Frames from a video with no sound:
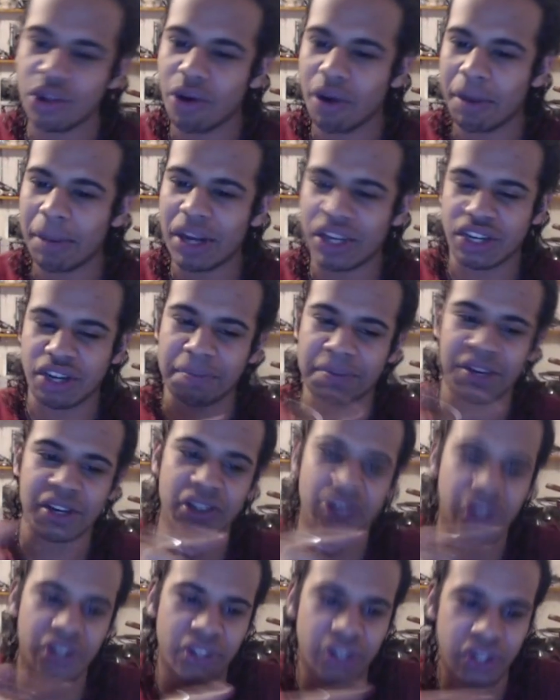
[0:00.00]
See you on my
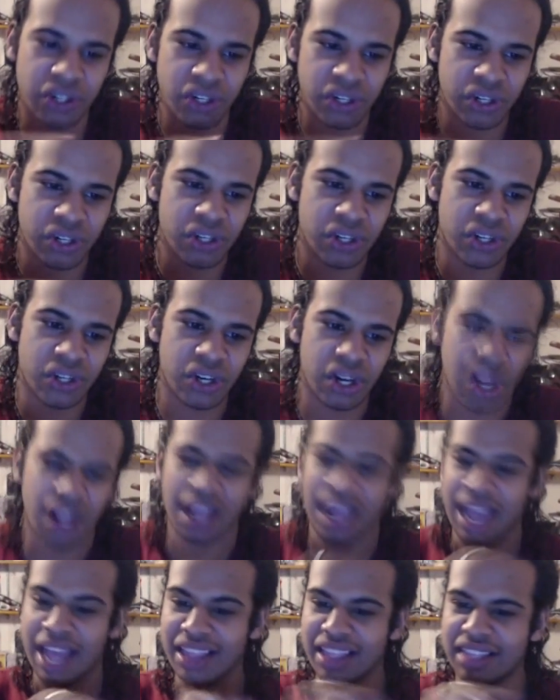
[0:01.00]
ship
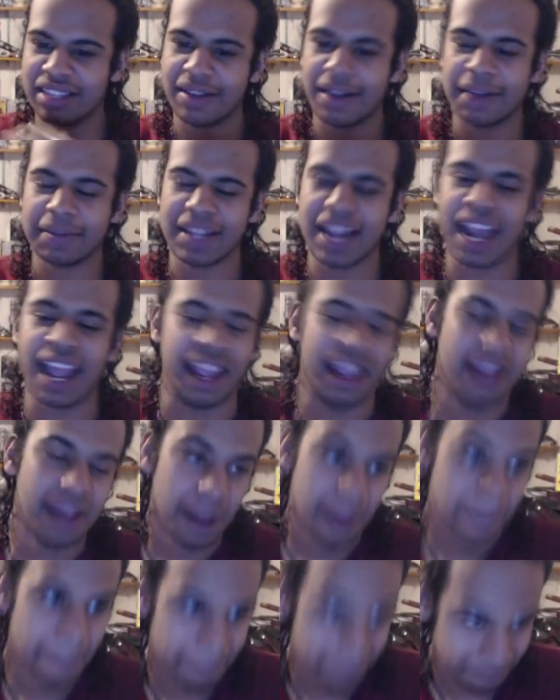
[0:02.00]
at this time
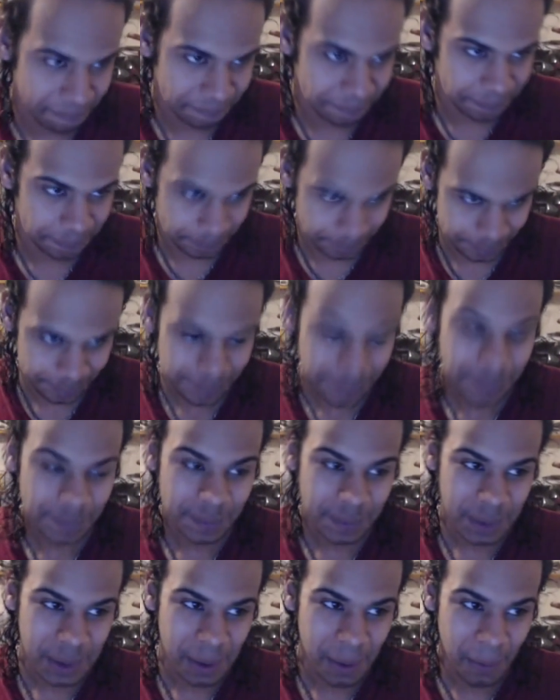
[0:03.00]
today.
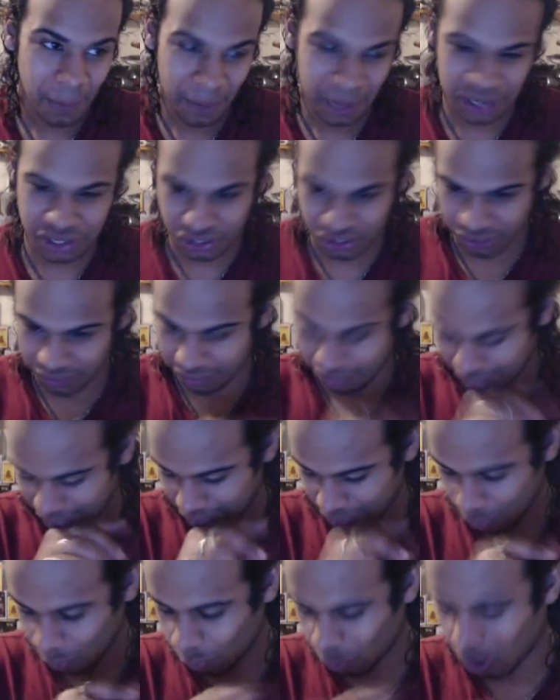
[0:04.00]
Which,
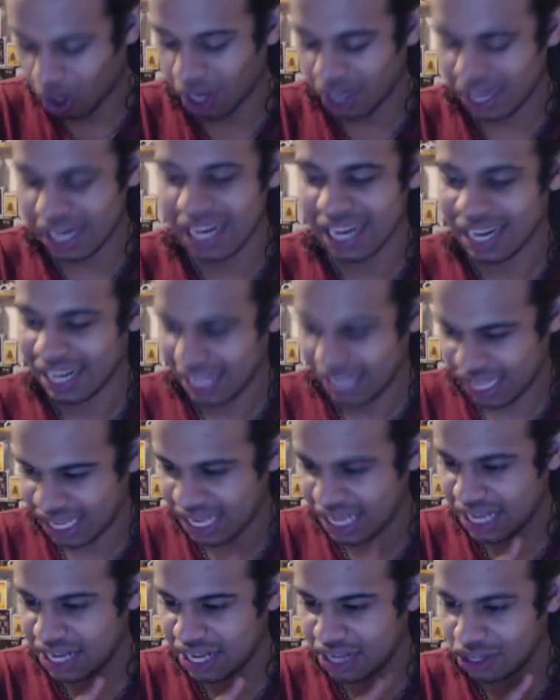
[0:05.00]
one,
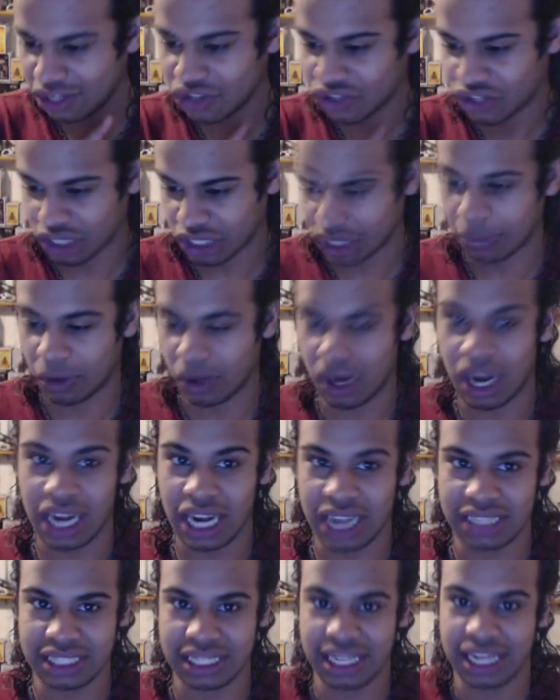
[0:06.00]
he
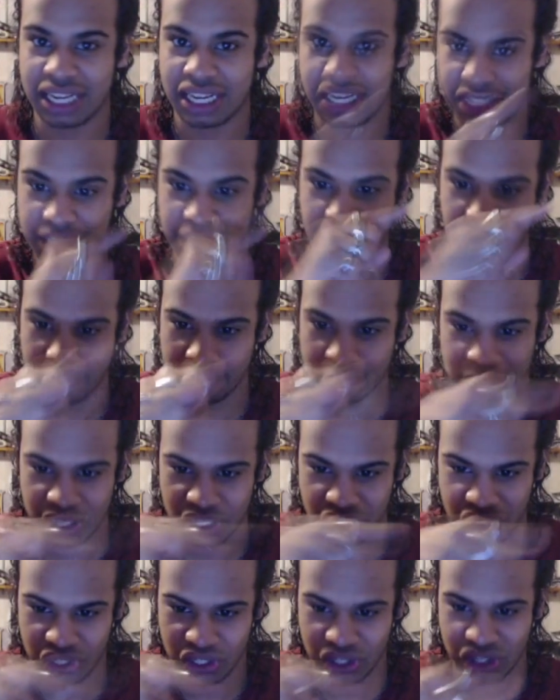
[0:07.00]
summarized it because he went,
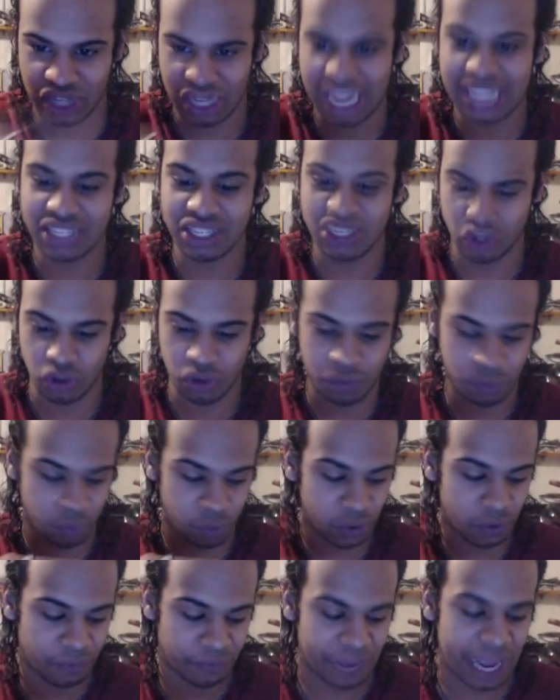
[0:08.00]
he
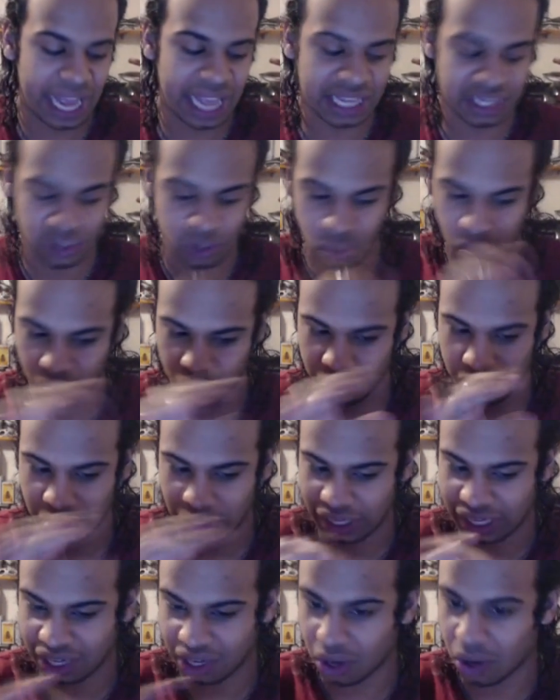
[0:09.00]
zoomed real fast
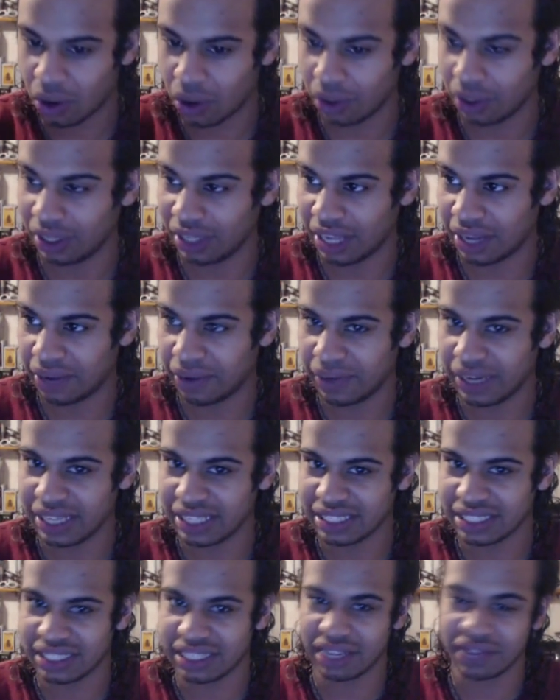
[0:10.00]
over like all the
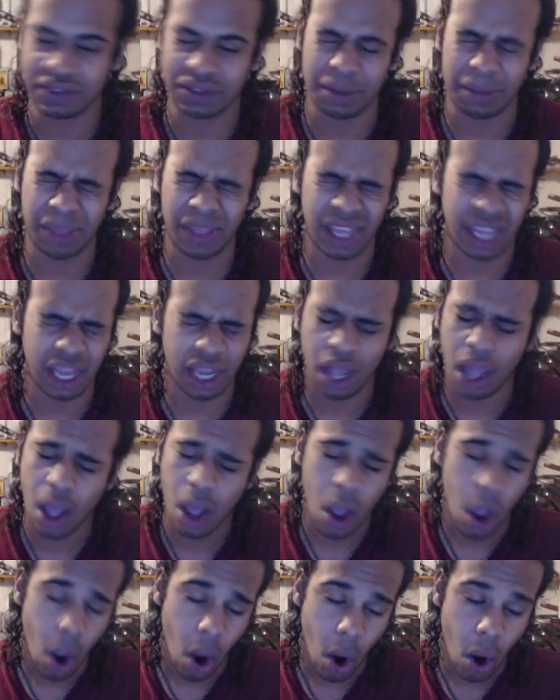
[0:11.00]
letterings and stuff. So I'm
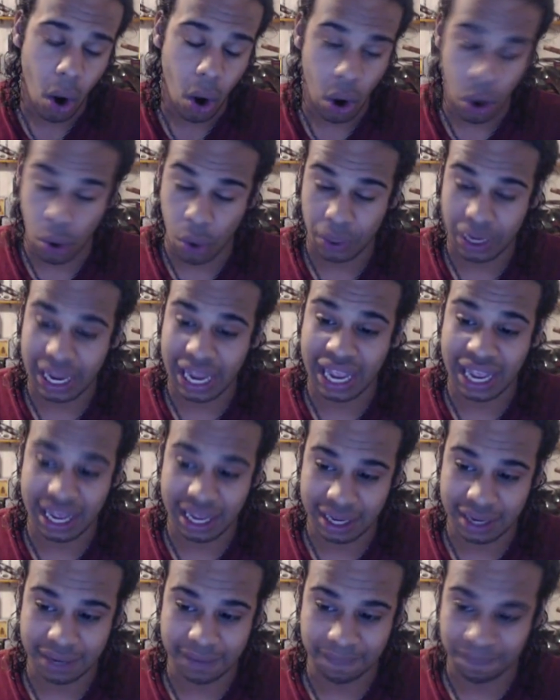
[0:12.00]
thinking,
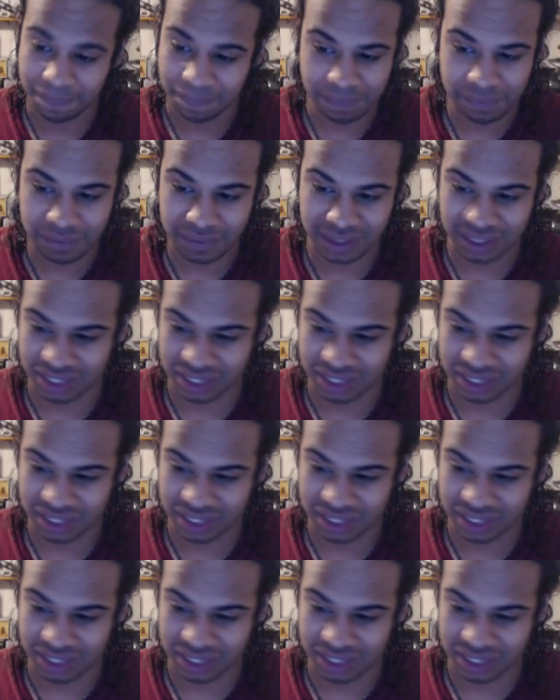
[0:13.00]
okay,